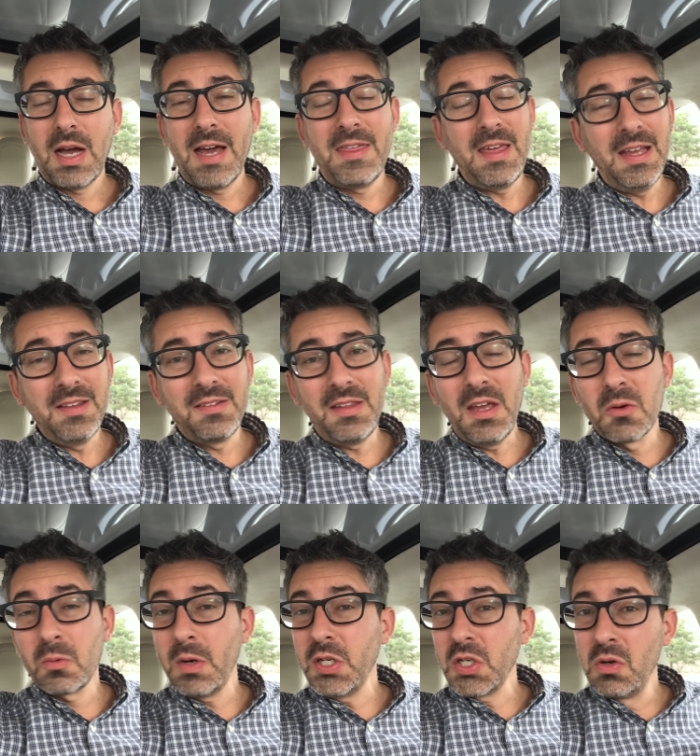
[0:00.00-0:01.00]
I think it's the
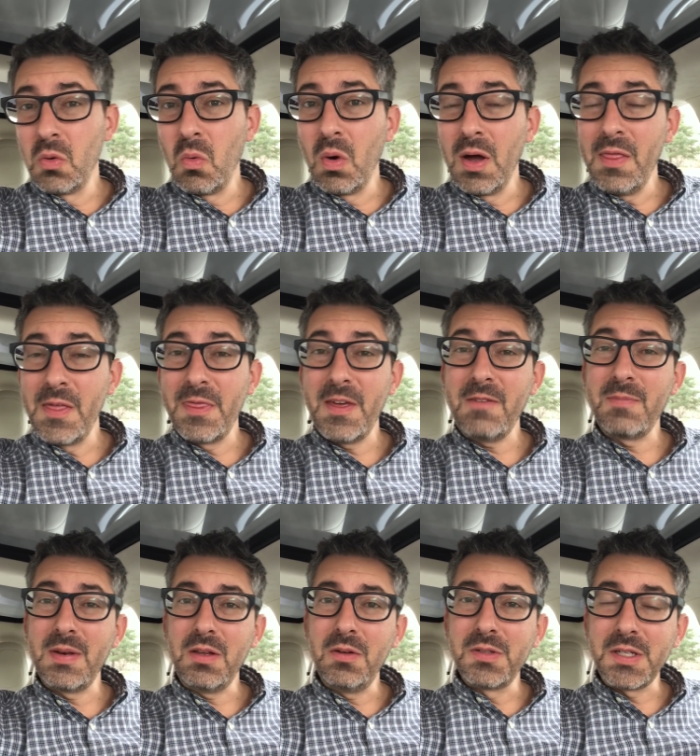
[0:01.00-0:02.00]
original one that they've
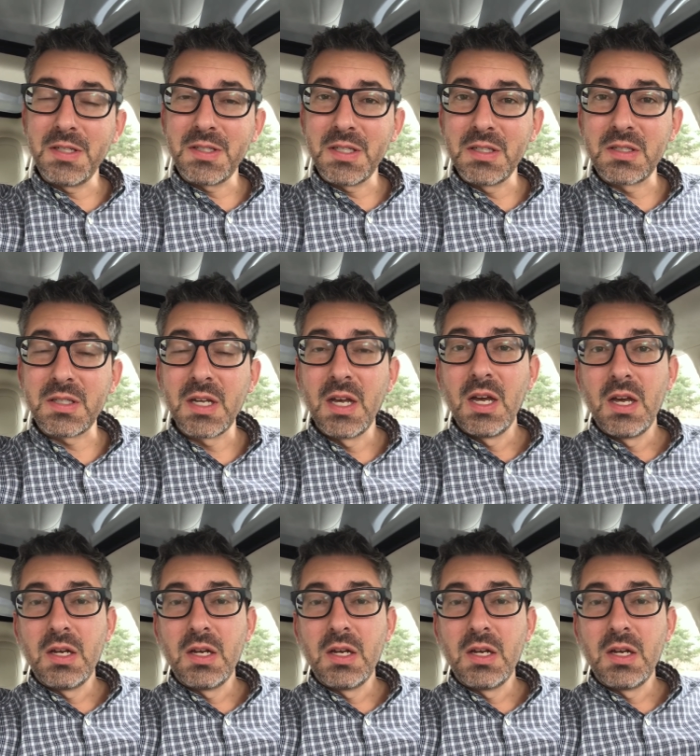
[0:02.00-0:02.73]
been using since